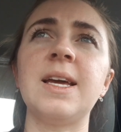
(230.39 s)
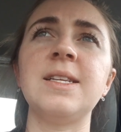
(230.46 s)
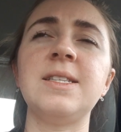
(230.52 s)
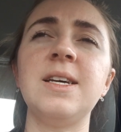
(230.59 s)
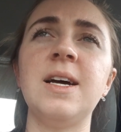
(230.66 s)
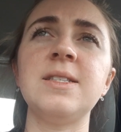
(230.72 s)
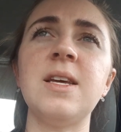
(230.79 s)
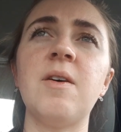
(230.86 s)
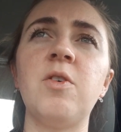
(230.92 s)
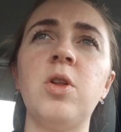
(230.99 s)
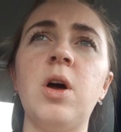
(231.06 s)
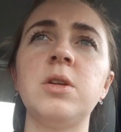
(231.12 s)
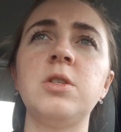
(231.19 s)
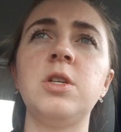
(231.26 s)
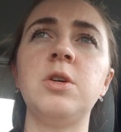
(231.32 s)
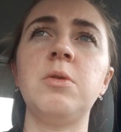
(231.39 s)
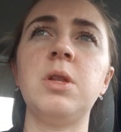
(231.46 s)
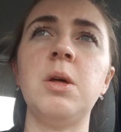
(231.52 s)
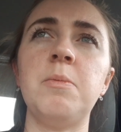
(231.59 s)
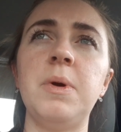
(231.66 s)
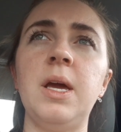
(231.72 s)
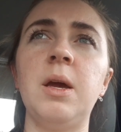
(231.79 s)
It does have a lot to do
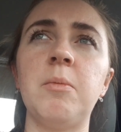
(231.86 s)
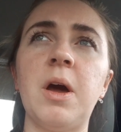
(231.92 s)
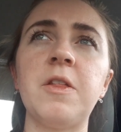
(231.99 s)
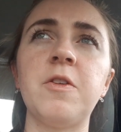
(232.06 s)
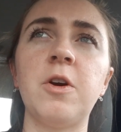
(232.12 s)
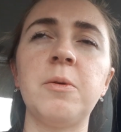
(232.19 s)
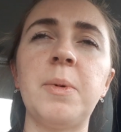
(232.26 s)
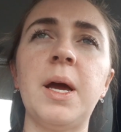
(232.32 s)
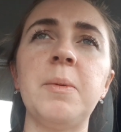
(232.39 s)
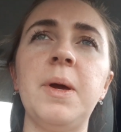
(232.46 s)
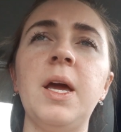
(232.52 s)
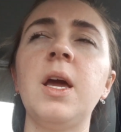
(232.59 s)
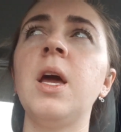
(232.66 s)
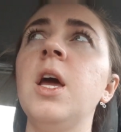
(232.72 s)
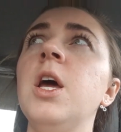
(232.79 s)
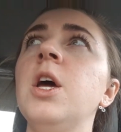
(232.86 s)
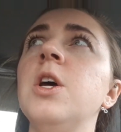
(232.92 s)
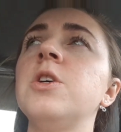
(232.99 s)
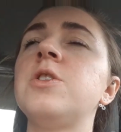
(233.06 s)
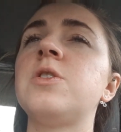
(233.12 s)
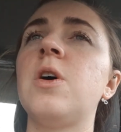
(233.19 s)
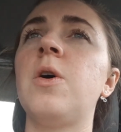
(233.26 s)
with it being my 3rd baby.
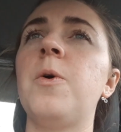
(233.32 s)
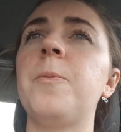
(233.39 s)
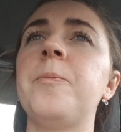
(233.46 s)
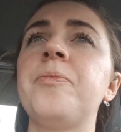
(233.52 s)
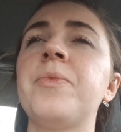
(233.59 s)
So